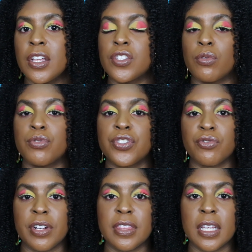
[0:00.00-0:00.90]
to
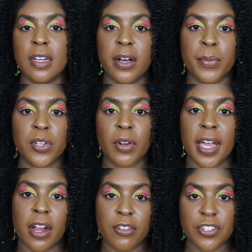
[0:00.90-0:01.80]
strengthen up your
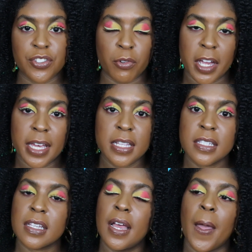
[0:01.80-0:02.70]
hair strands.